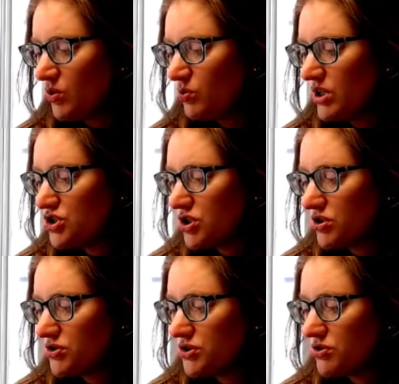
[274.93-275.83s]

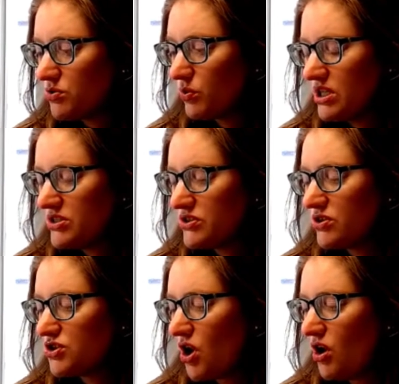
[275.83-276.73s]

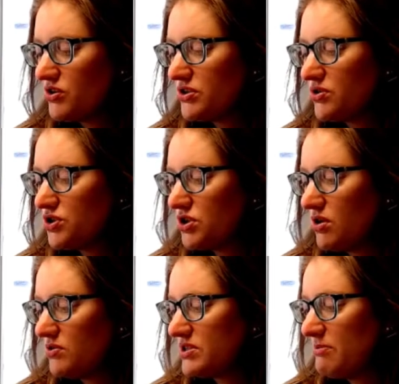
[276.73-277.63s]
Research also
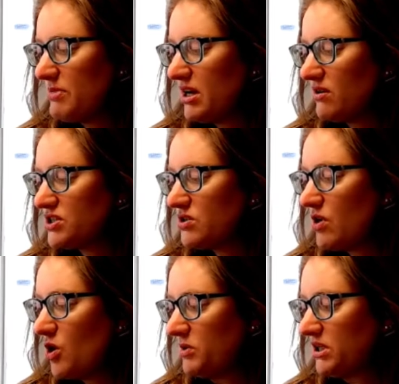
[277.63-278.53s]
shows that parents who
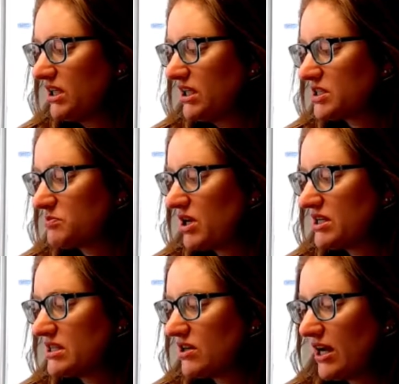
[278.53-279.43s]
openly
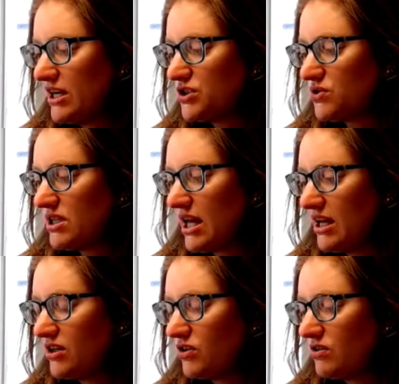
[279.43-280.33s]
express their hatred,
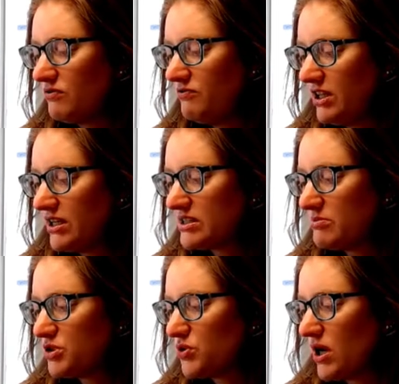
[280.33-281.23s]
anger, feelings of
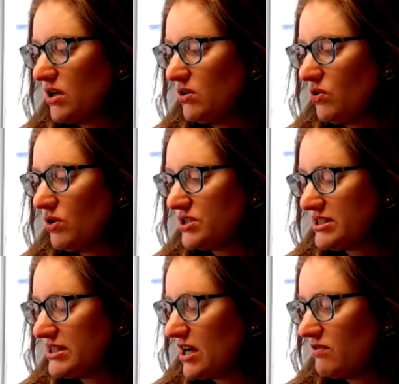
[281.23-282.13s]
betrayal, or
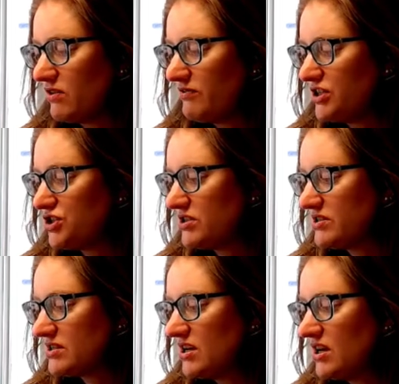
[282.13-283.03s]
desire for
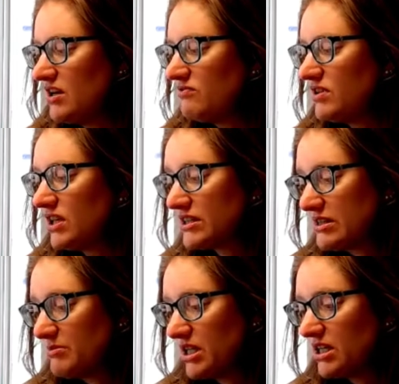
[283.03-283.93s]
vengeance, feelings
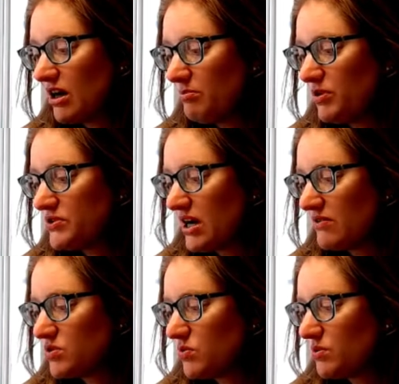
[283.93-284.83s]
that many couples
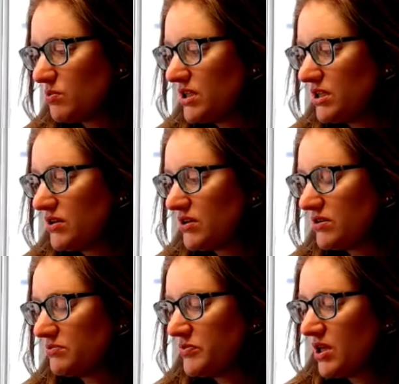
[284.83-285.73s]
have toward one another,